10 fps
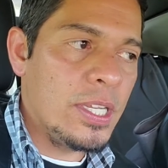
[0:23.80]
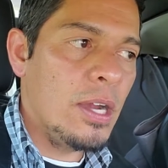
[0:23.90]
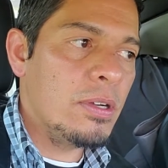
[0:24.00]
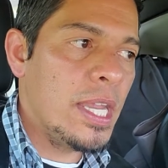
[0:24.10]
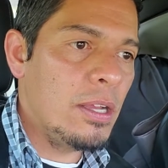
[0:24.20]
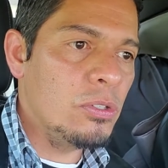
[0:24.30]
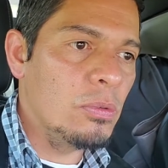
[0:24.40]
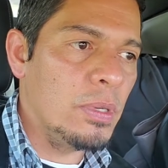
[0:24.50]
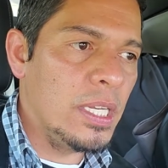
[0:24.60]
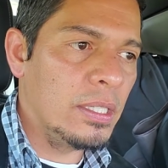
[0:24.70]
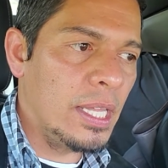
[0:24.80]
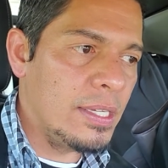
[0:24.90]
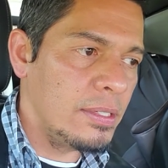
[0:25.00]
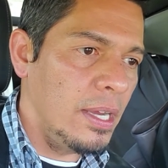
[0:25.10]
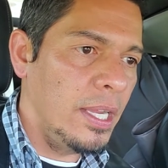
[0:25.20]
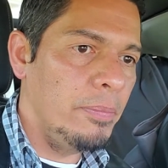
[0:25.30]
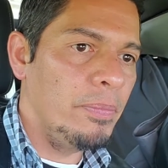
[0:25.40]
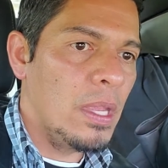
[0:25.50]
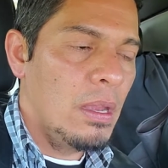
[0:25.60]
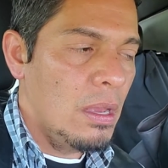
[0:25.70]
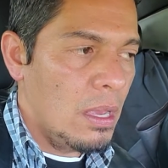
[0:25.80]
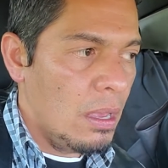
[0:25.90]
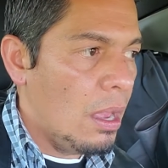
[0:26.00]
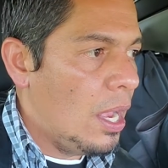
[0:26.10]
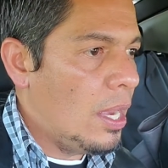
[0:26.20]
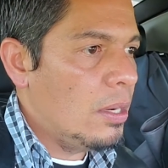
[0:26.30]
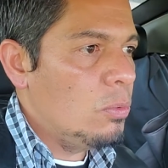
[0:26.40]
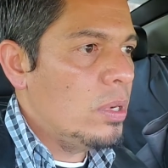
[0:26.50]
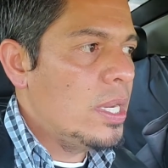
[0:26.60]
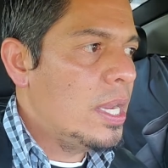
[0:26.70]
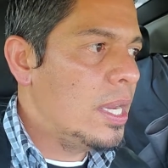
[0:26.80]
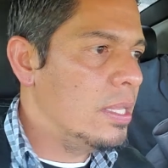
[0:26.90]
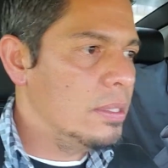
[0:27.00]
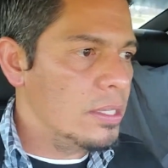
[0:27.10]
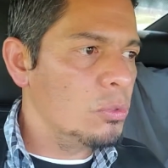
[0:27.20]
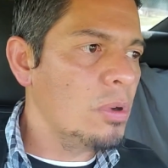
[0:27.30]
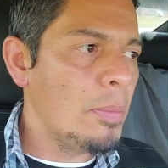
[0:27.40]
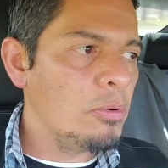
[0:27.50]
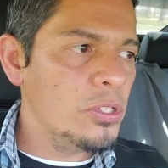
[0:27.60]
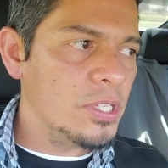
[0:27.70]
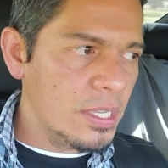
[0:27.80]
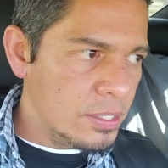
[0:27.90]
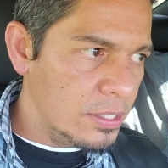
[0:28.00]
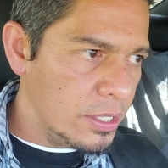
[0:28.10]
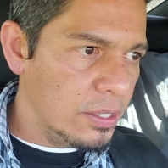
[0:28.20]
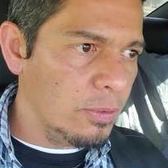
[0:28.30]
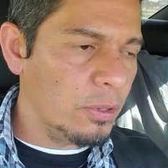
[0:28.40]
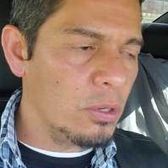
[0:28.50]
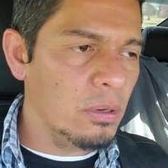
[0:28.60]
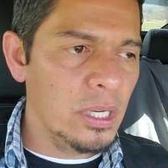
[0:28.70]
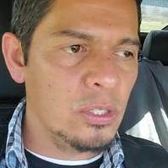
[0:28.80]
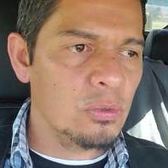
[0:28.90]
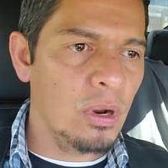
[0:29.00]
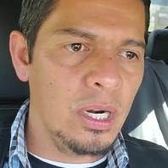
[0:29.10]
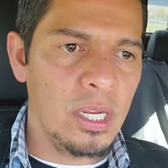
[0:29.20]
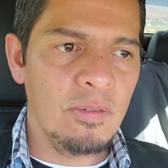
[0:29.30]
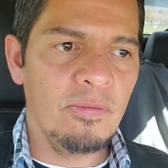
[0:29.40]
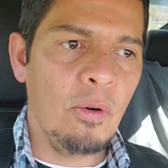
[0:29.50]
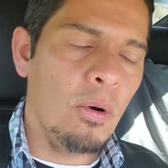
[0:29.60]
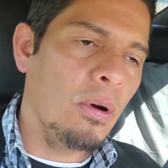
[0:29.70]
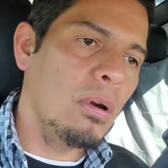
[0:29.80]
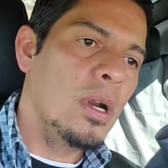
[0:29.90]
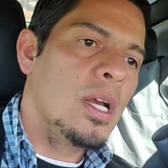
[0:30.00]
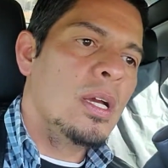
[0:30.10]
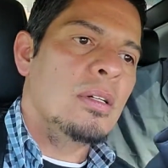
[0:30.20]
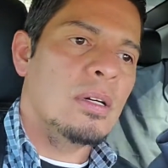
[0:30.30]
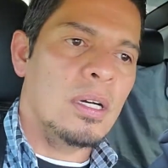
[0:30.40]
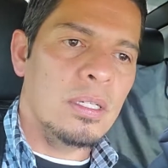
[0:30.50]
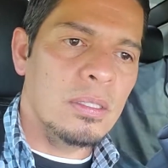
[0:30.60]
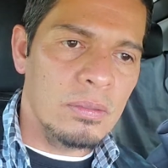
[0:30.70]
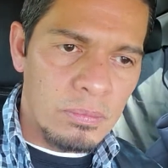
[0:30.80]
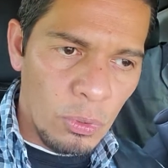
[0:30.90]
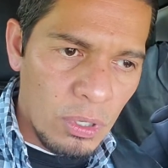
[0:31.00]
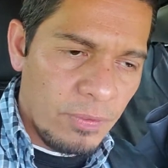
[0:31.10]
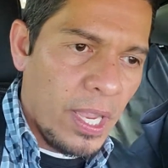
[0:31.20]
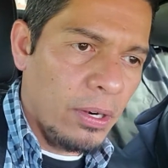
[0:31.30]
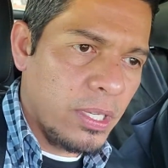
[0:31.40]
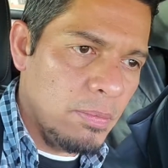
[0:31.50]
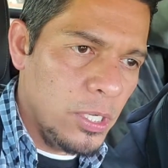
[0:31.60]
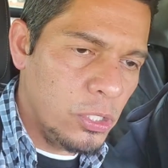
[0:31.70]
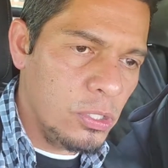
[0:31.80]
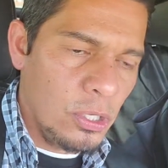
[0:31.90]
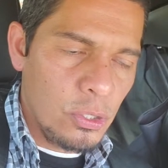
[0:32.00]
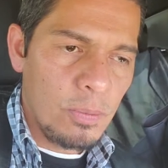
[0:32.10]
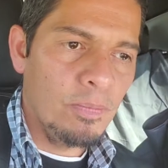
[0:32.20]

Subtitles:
council meeting last night, and we had this representative who is running for Board of County Commissioners.